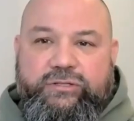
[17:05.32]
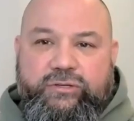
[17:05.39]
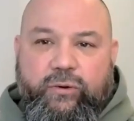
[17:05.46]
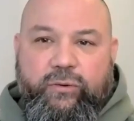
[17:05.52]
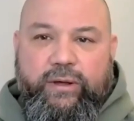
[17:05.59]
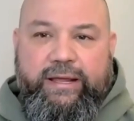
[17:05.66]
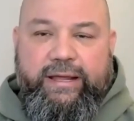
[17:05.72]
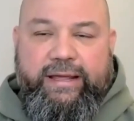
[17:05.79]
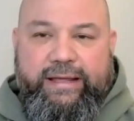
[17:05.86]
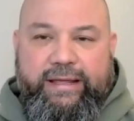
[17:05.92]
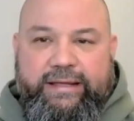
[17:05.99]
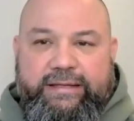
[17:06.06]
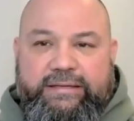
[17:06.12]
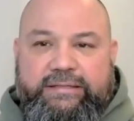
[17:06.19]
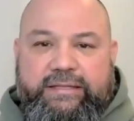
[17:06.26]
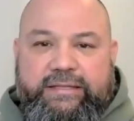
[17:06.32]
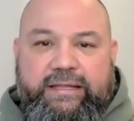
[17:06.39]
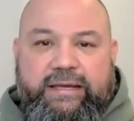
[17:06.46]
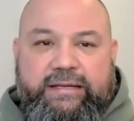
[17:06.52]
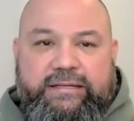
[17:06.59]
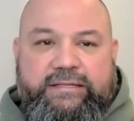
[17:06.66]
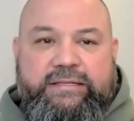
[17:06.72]
and sowing is
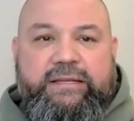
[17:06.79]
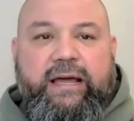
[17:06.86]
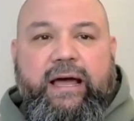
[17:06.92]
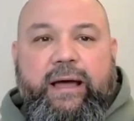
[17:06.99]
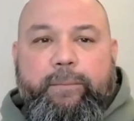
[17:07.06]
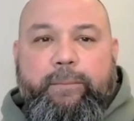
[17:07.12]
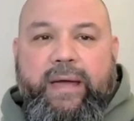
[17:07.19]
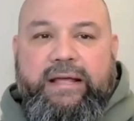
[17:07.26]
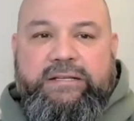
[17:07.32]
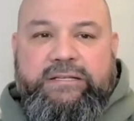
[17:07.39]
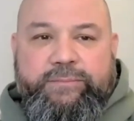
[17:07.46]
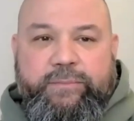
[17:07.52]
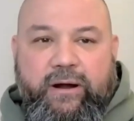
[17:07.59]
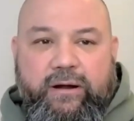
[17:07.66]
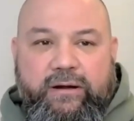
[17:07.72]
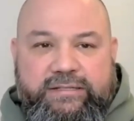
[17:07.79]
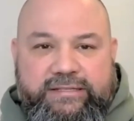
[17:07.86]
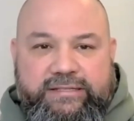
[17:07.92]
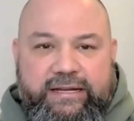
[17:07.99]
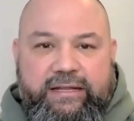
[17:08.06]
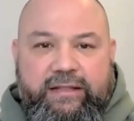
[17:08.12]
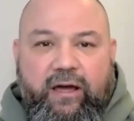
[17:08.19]
this amends part,
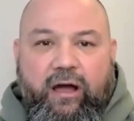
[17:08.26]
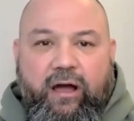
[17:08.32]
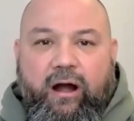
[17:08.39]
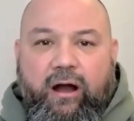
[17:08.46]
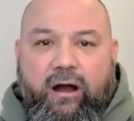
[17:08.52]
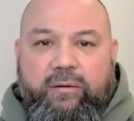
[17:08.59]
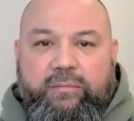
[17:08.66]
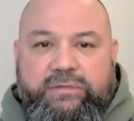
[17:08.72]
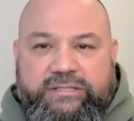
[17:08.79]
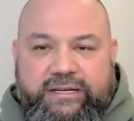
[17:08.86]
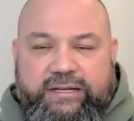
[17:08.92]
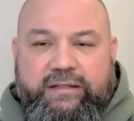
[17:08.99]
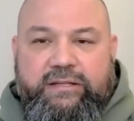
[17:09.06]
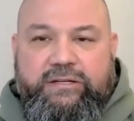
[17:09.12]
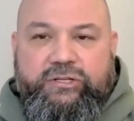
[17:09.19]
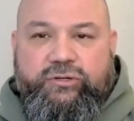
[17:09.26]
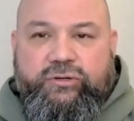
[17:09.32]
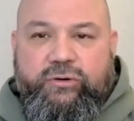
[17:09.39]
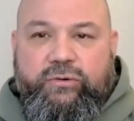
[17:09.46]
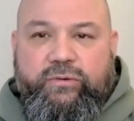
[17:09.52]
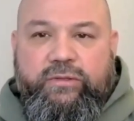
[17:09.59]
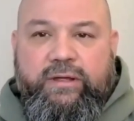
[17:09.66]
seeing the harm, seeing the
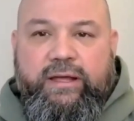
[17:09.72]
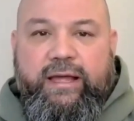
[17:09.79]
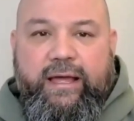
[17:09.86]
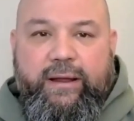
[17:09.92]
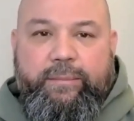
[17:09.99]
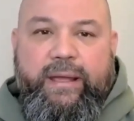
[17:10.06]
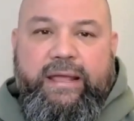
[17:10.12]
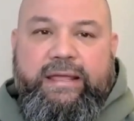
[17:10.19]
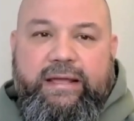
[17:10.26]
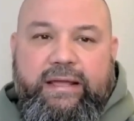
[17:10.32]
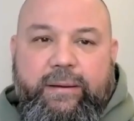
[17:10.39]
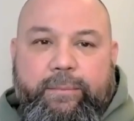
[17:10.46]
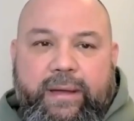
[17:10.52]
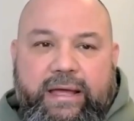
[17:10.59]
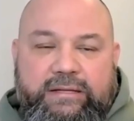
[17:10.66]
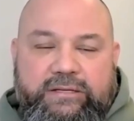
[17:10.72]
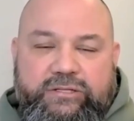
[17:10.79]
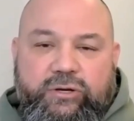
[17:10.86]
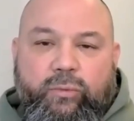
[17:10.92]
truth and making amends.